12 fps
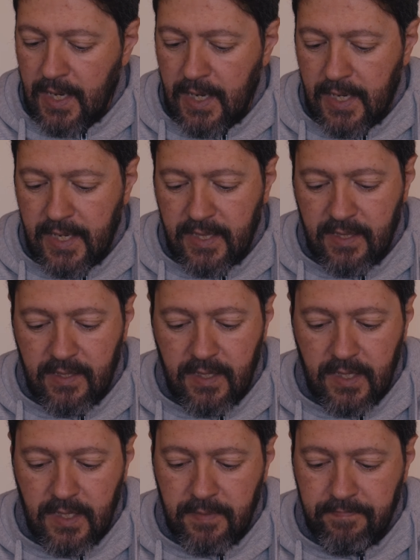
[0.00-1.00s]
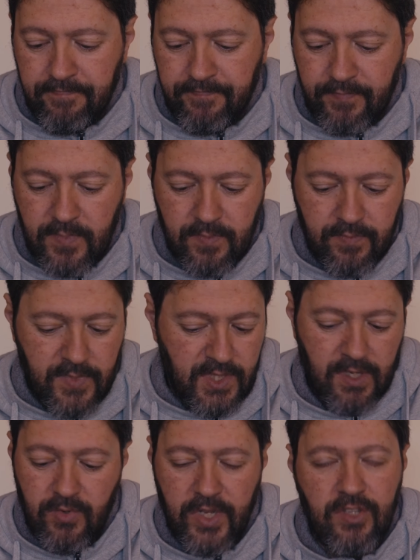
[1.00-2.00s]
And it's
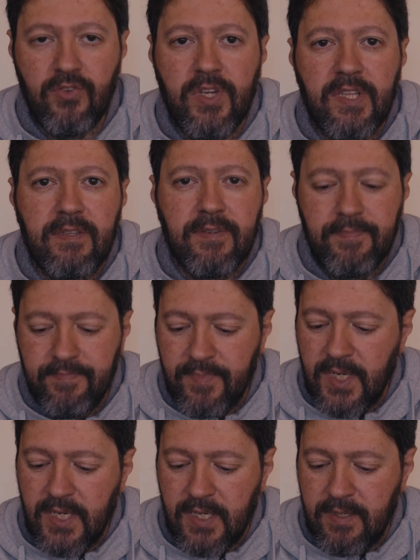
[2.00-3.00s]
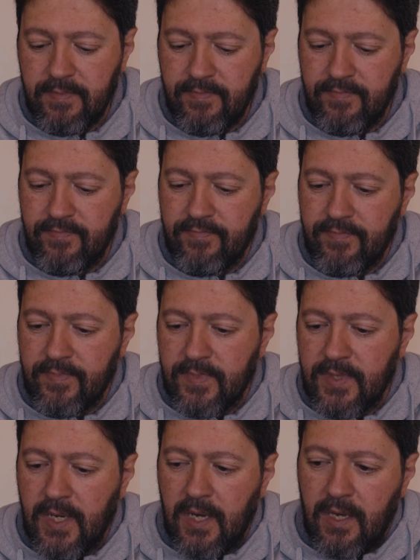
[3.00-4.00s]
a great unit.
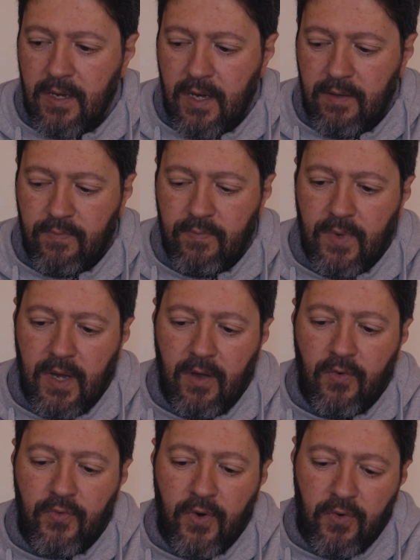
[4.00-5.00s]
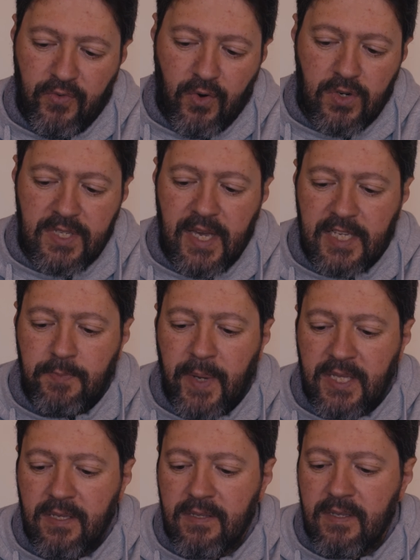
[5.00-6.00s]
Of course I
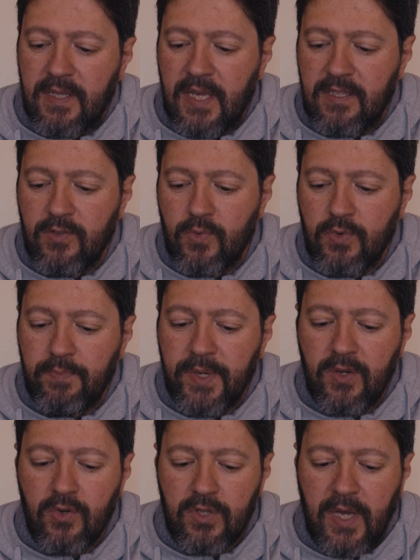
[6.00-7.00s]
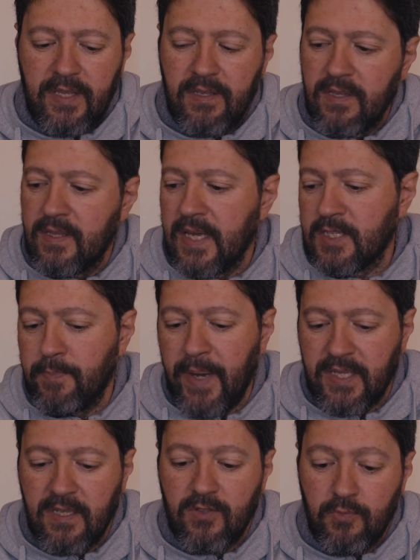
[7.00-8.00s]
expected that it would be good. I didn't
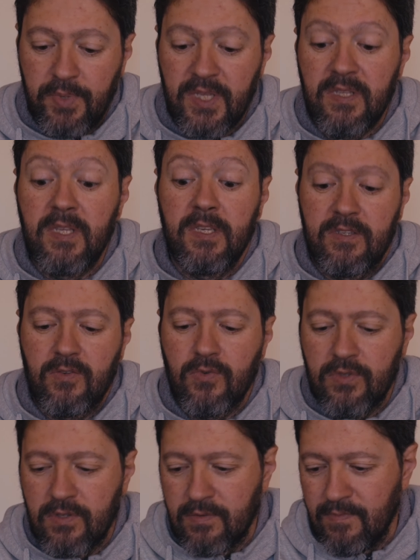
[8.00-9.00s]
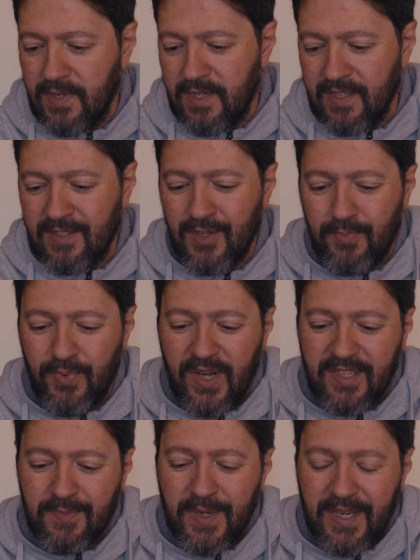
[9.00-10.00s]
expect it to be this good. It
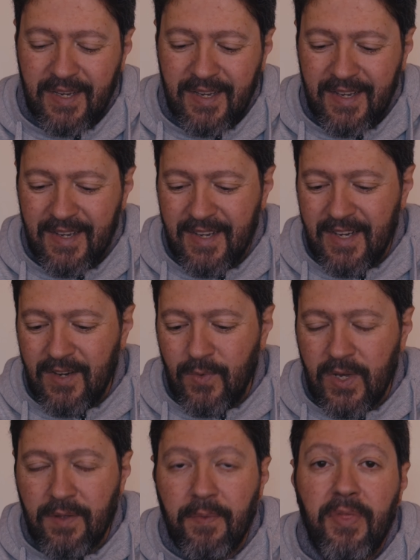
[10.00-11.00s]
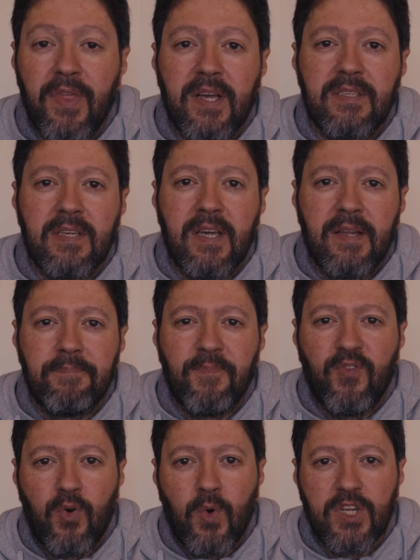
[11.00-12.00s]
surprised me. Well, thanks again
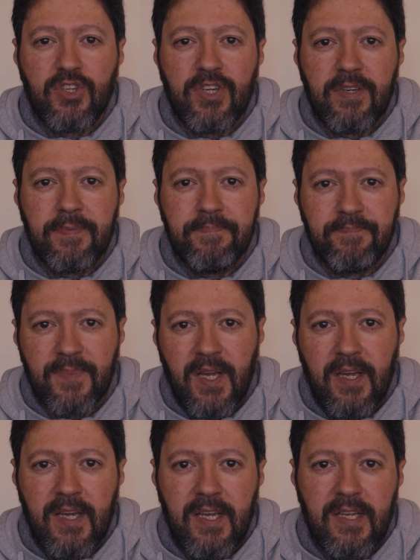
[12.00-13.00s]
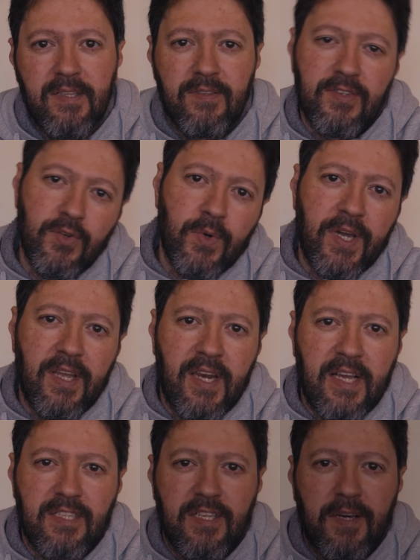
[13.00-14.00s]
for watching, and see you again
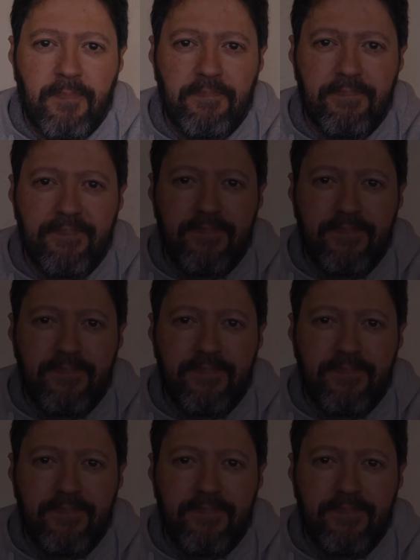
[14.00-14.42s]
next time.